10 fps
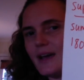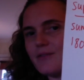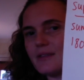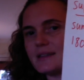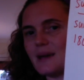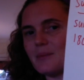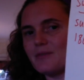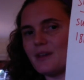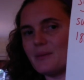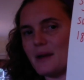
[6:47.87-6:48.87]
if the sum
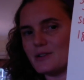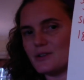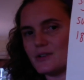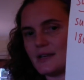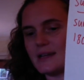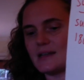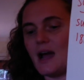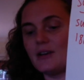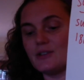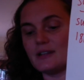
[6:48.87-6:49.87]
of their measures is
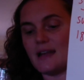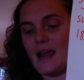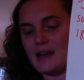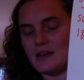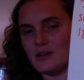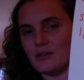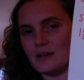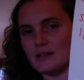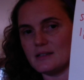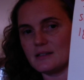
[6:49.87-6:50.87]
180
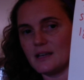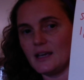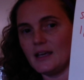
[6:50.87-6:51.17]
degrees.